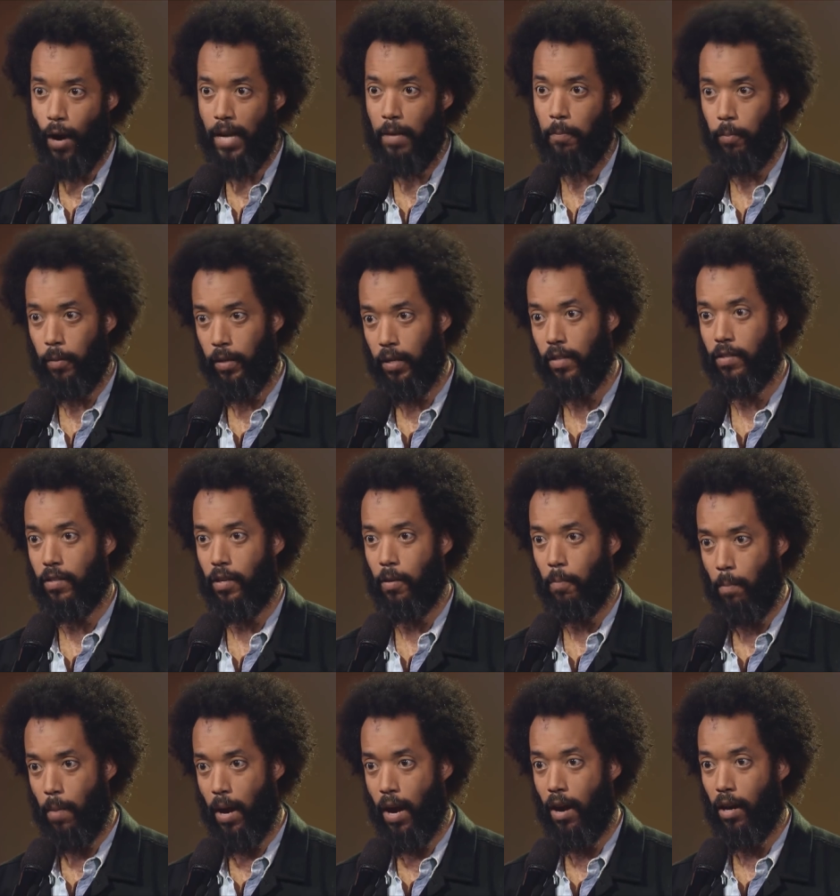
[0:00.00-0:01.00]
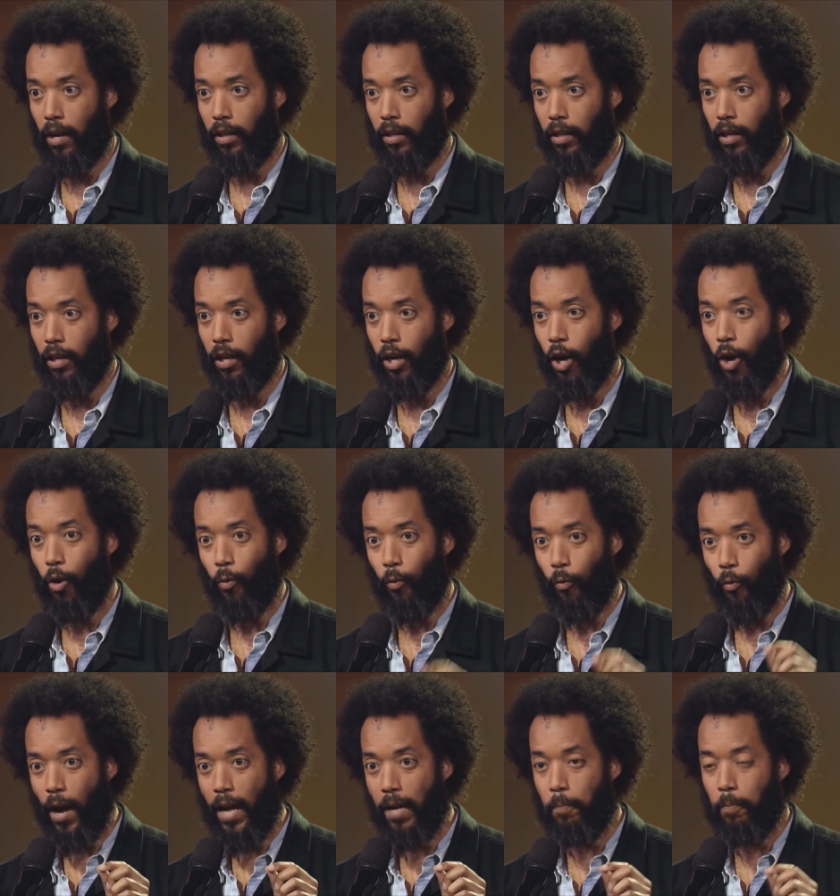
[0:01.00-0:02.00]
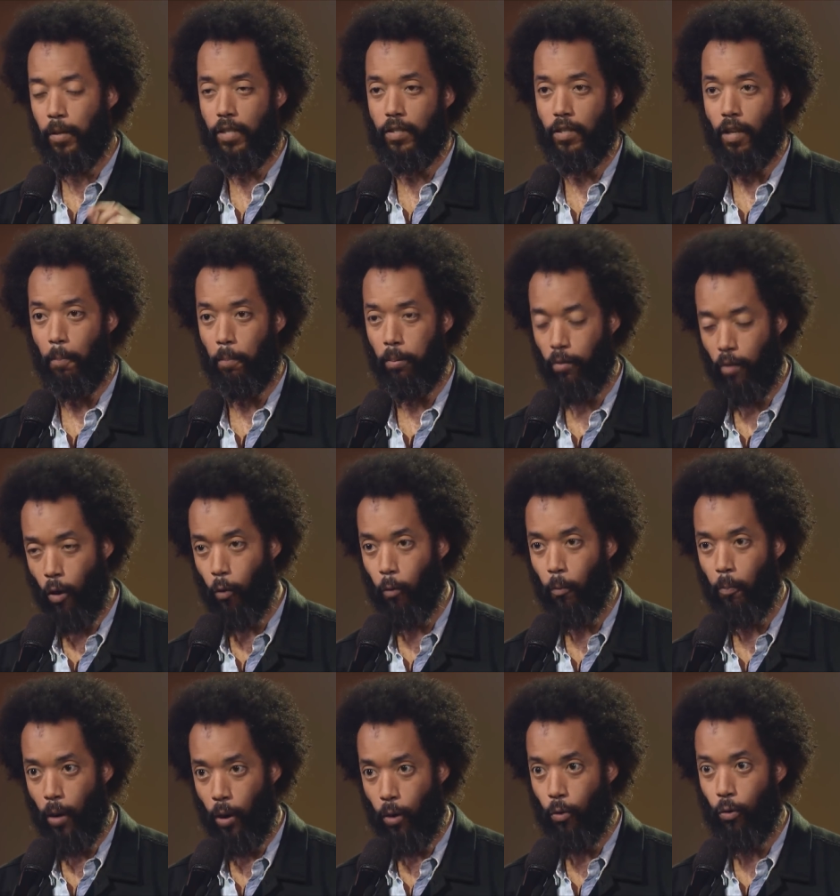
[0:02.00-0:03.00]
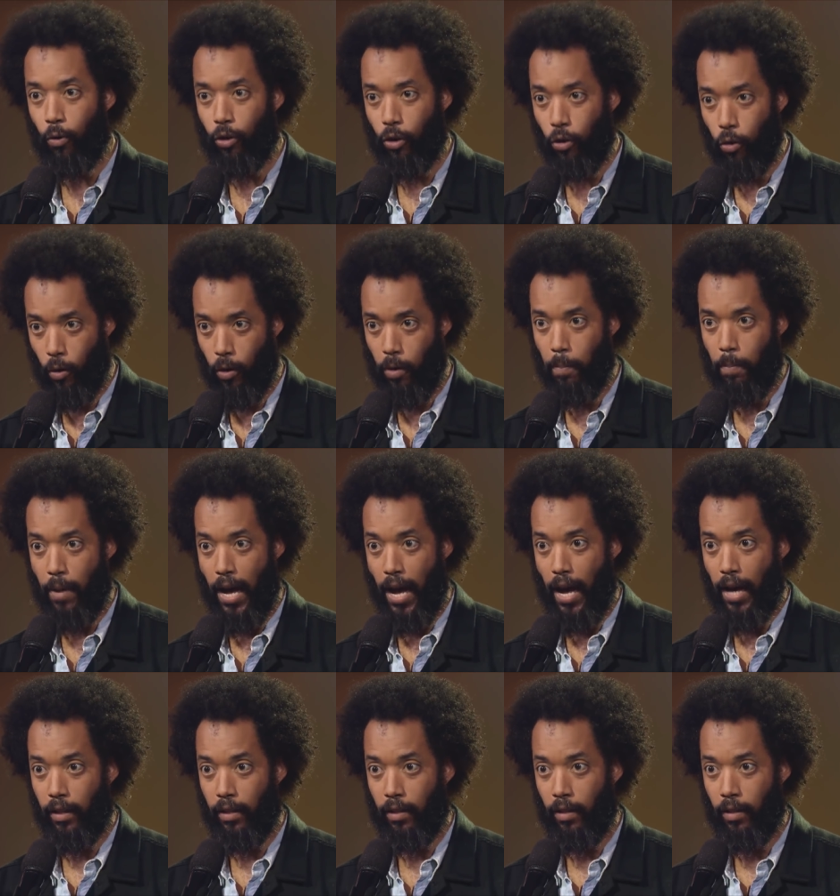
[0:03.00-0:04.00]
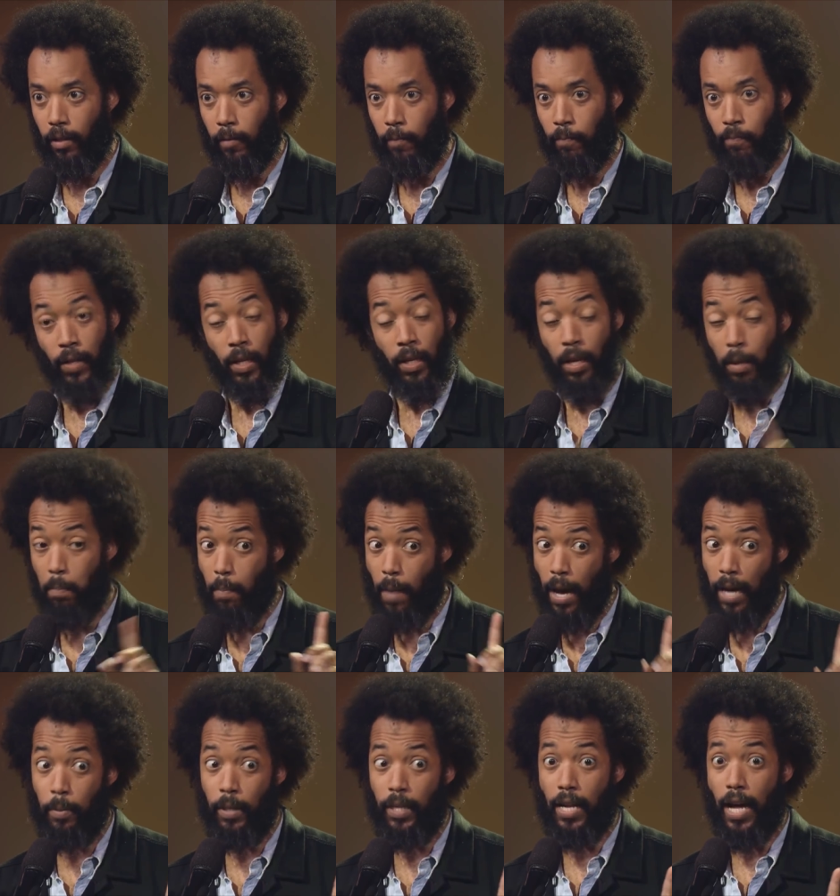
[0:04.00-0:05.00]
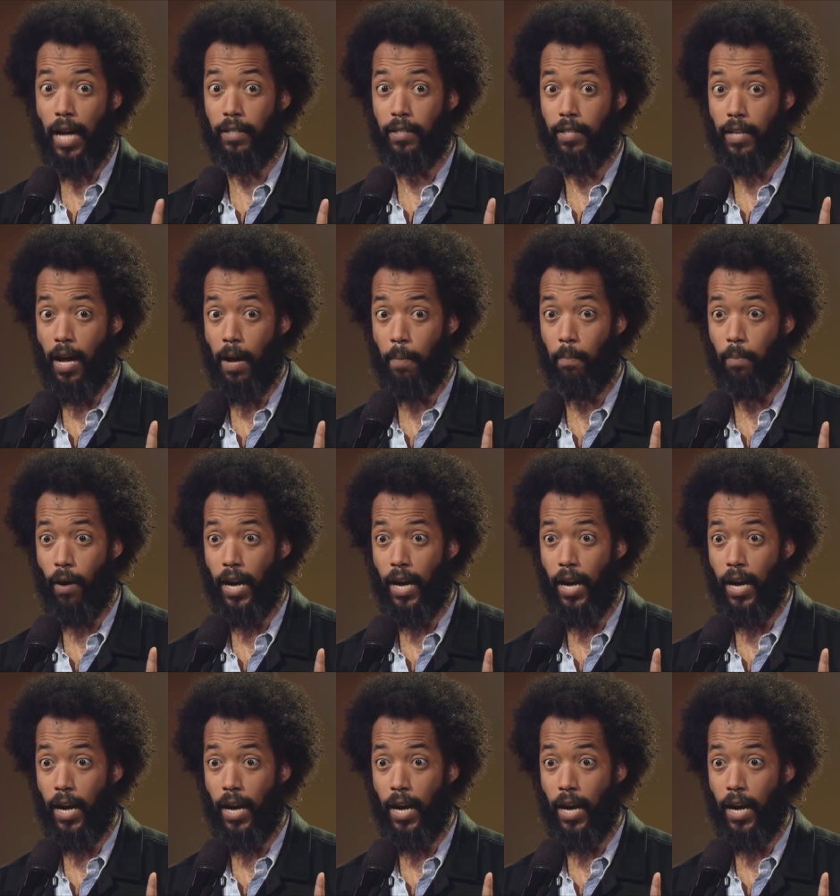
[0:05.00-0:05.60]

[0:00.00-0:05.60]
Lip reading: rape is in America. Rape is a Pro Bowl quarterback. It may be not Tom